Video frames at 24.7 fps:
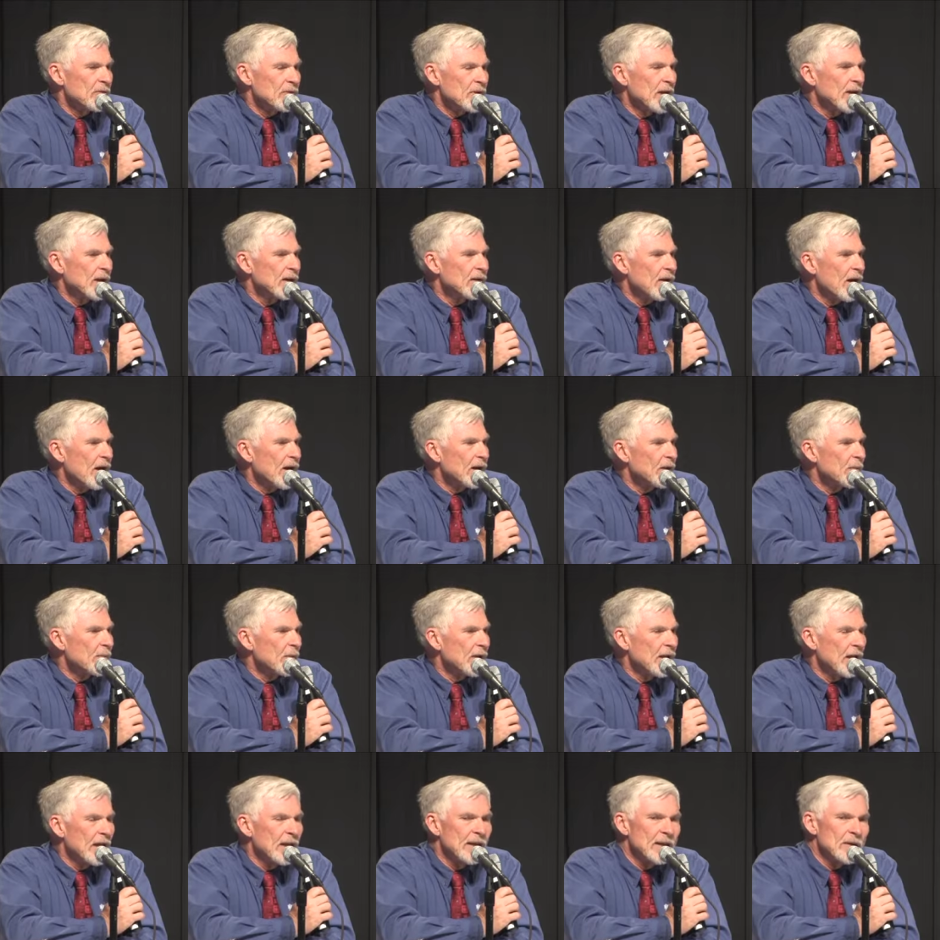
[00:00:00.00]
Senate
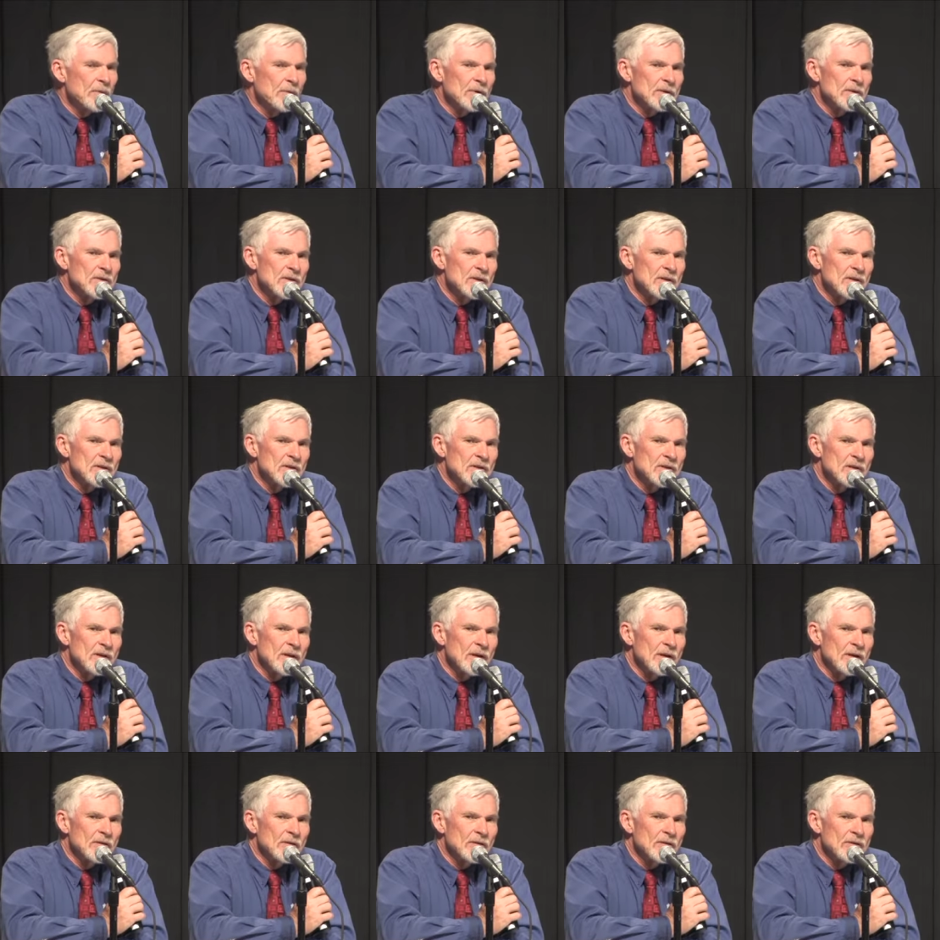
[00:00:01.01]
Document 80 was this
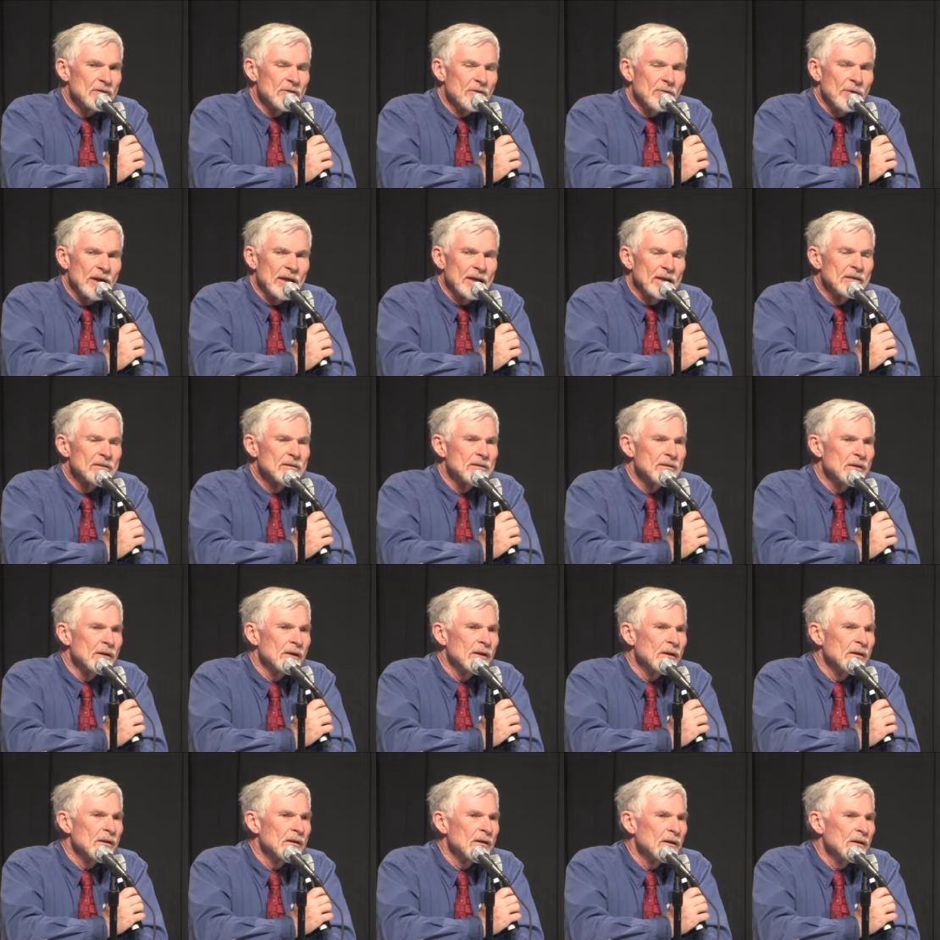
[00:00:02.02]
uh, this great
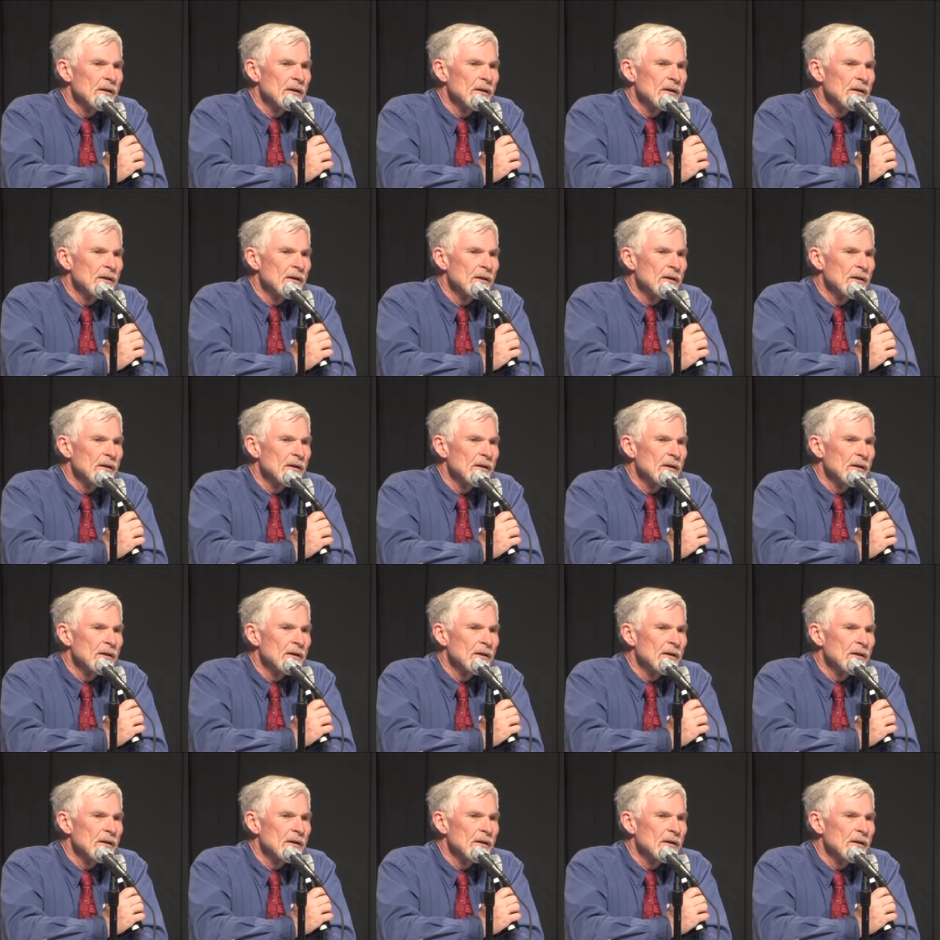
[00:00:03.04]
uh,